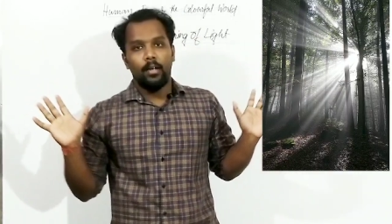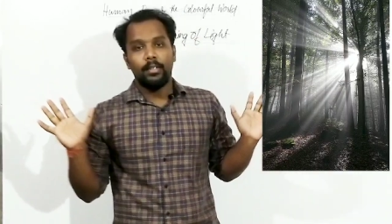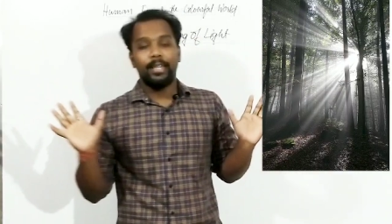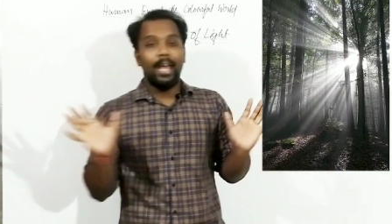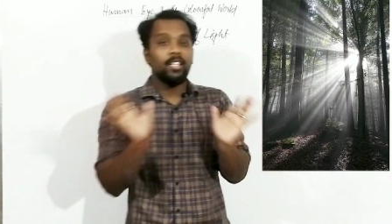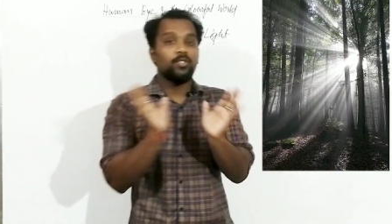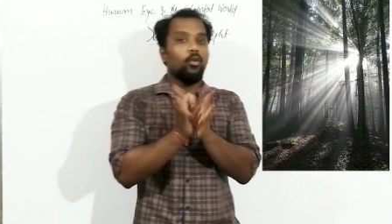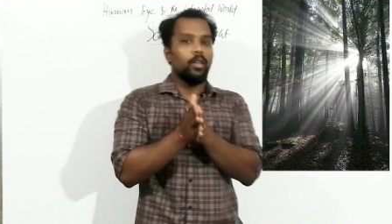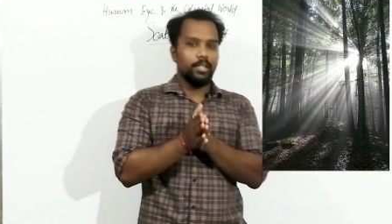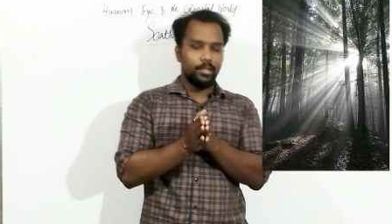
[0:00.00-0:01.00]
Dense
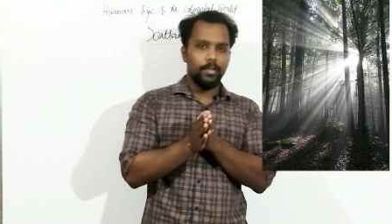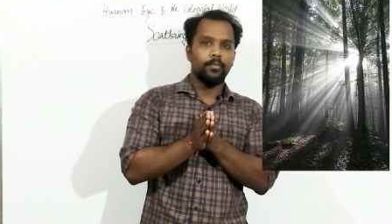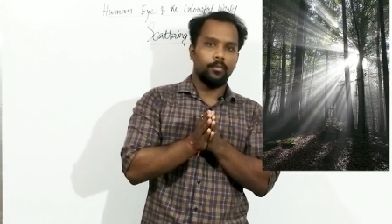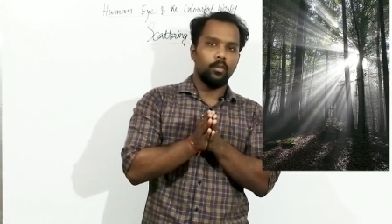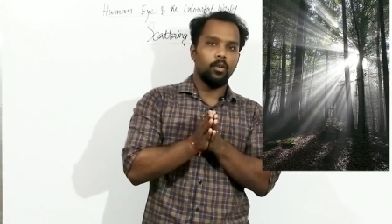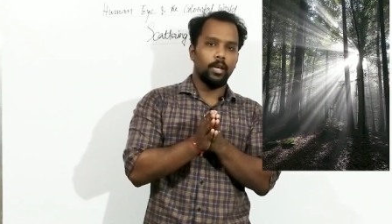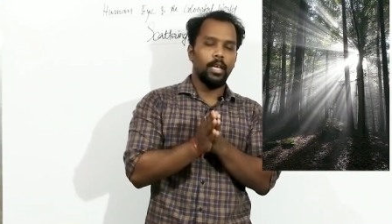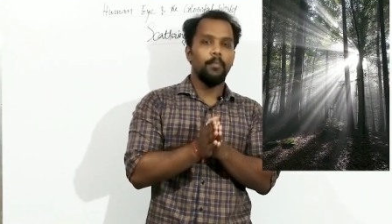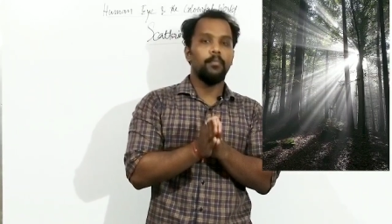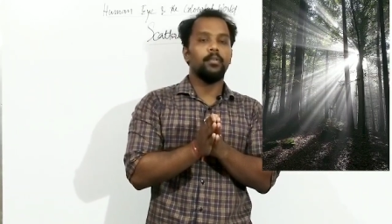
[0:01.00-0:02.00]
forest. Okay,
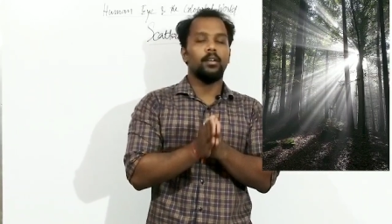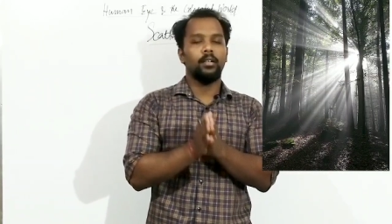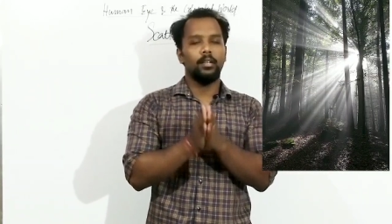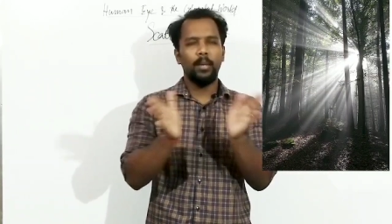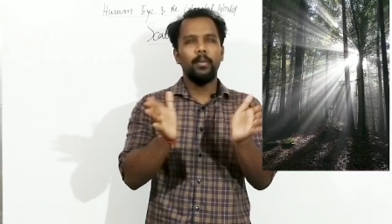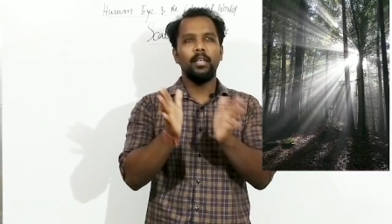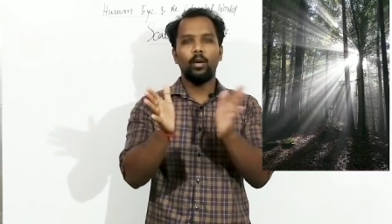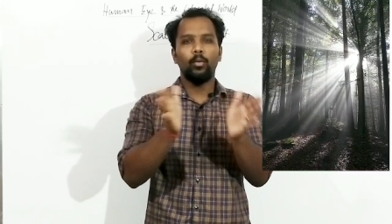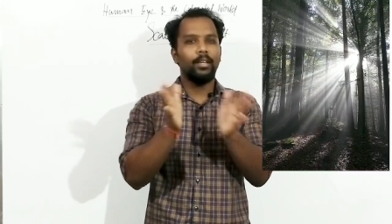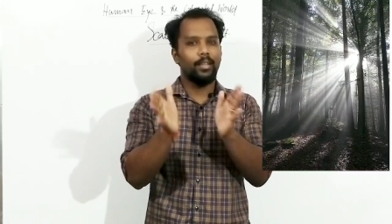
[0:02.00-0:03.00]
if maybe in the
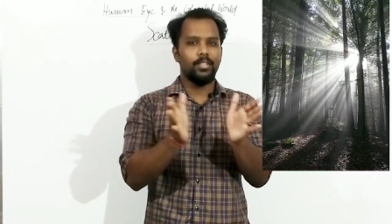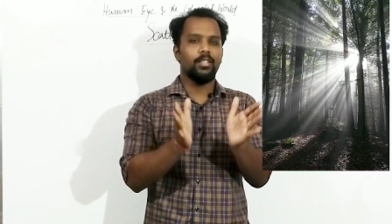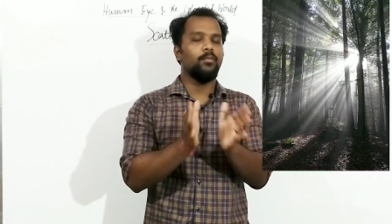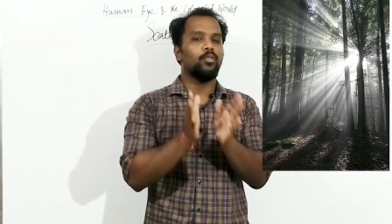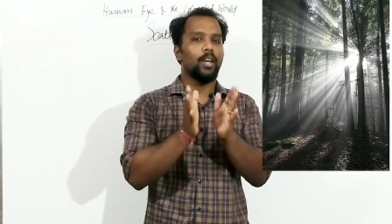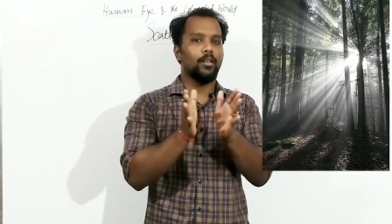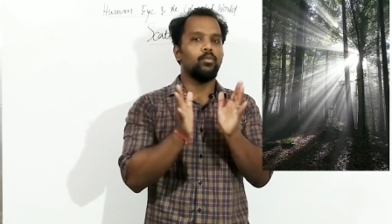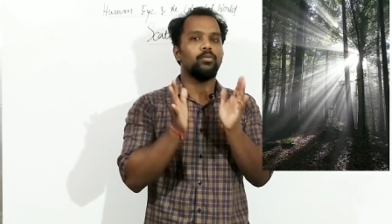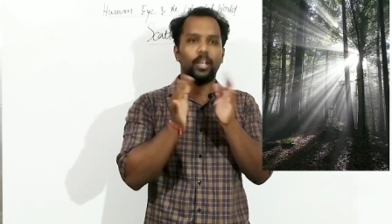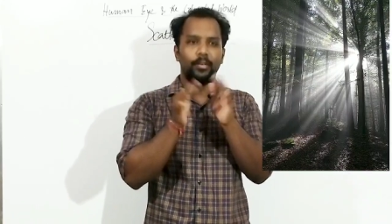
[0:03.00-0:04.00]
winter season, if you try
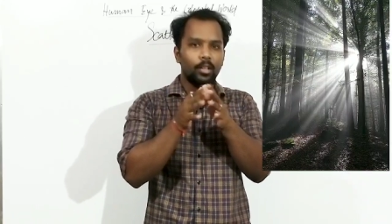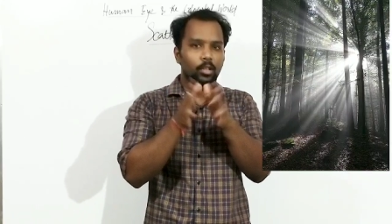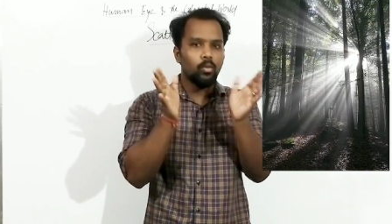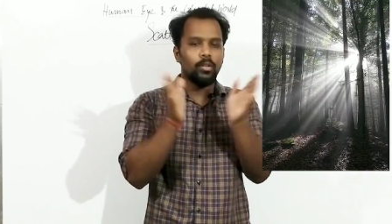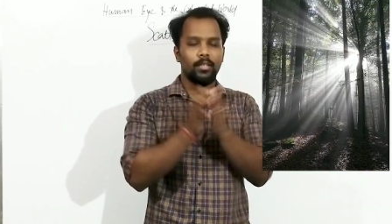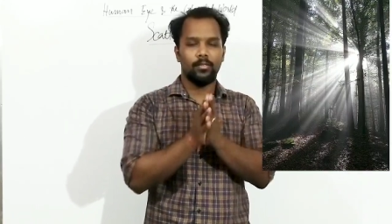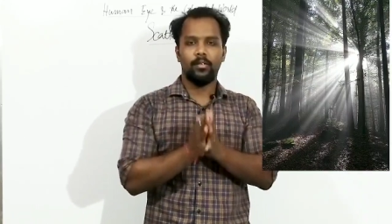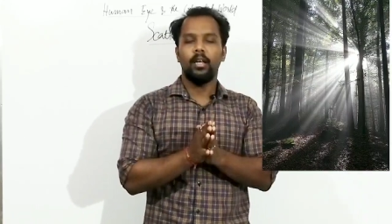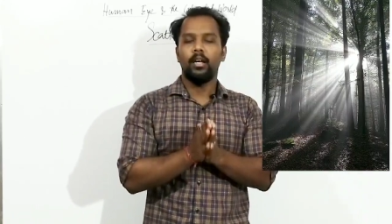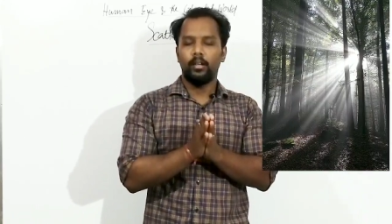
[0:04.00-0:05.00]
to travel through
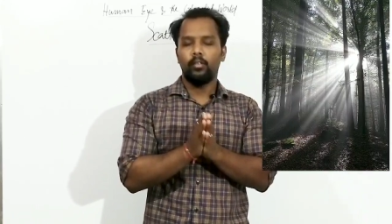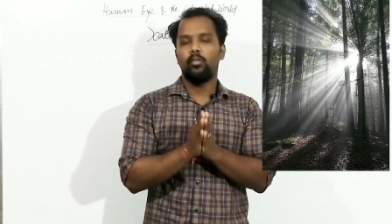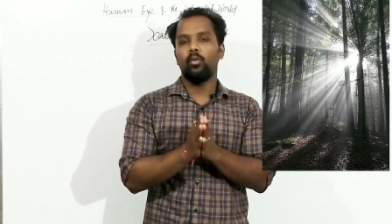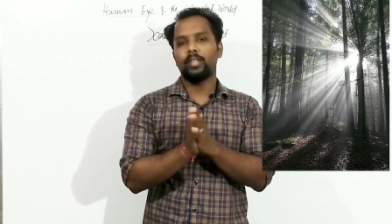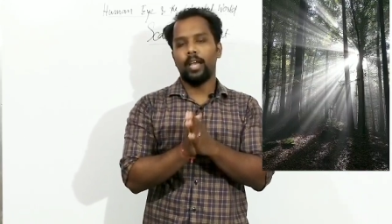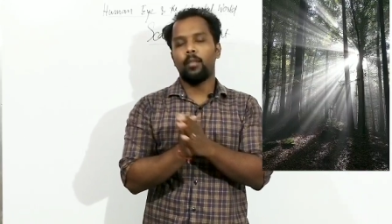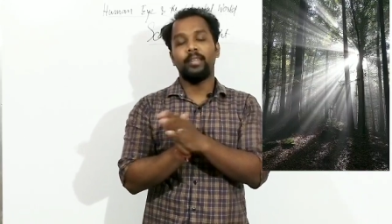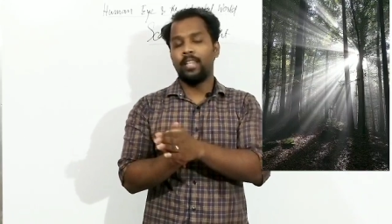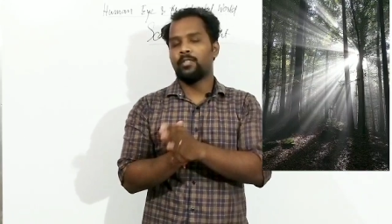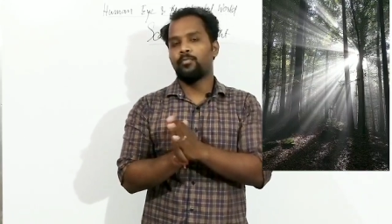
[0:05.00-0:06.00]
those kind of
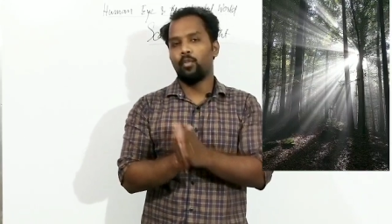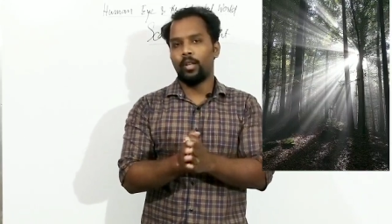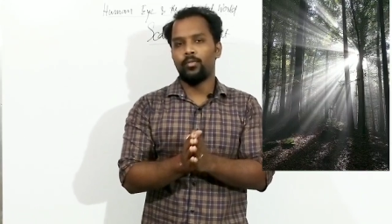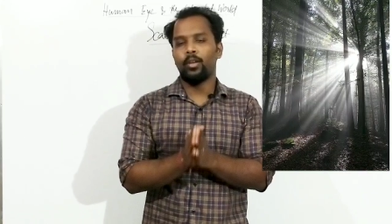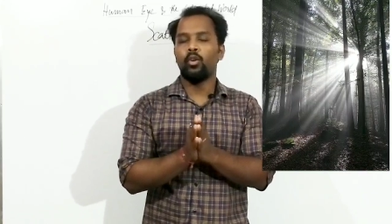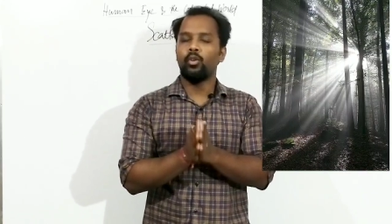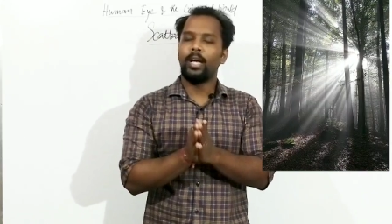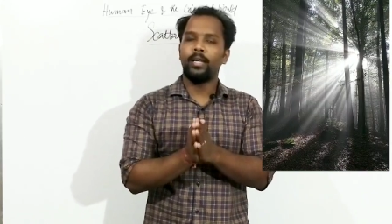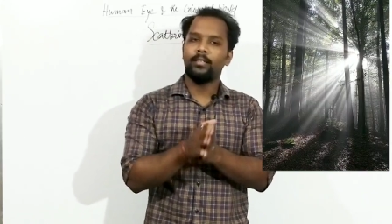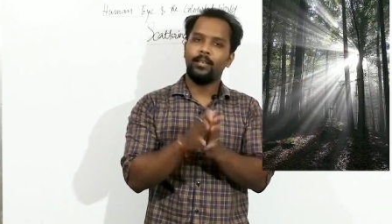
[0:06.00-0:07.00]
dense forests, we are going to get
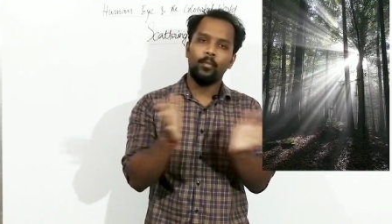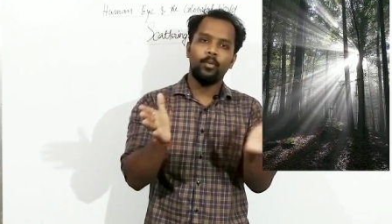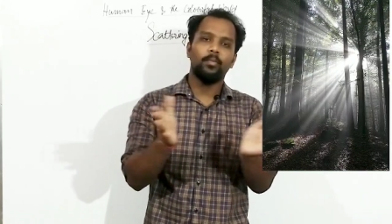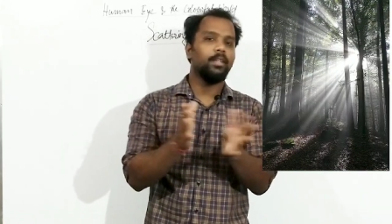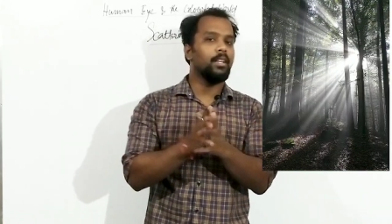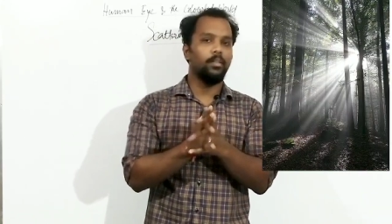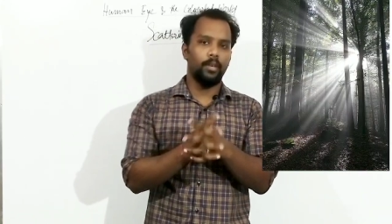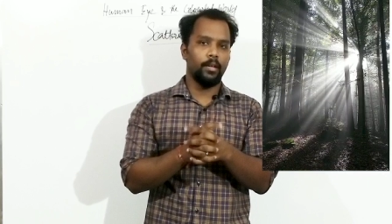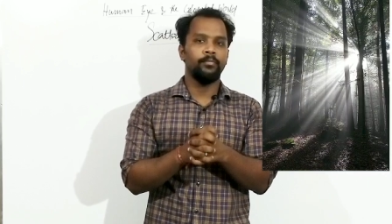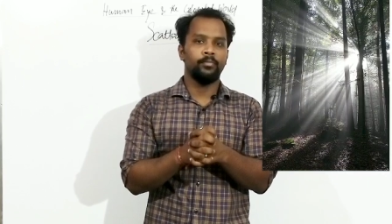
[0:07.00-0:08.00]
the same amount of Tyndall effect.